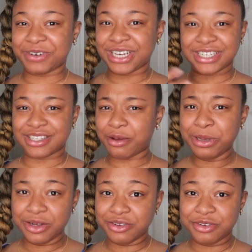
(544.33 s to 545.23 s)
because I've
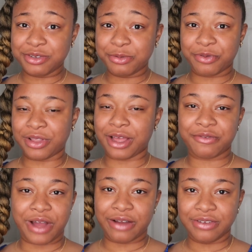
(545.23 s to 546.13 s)
been doing YouTube for
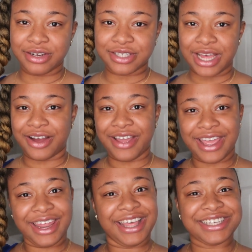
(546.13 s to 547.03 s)
like 5 years now,
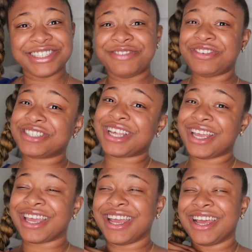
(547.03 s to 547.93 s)
and it just feels
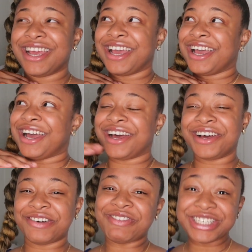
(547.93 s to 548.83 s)
like
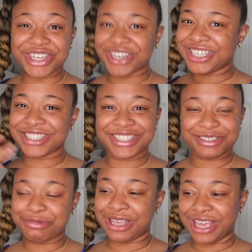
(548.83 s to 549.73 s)
my journey is
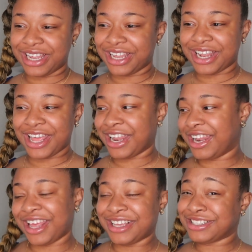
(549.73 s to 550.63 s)
just beginning
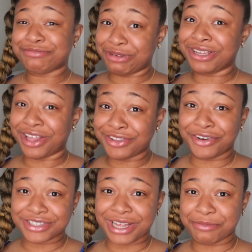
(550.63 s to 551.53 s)
and it's been a
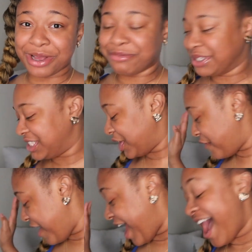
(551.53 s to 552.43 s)
long time coming.
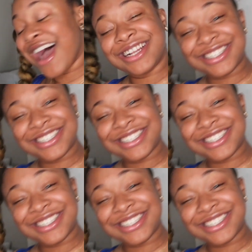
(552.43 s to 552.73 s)
So I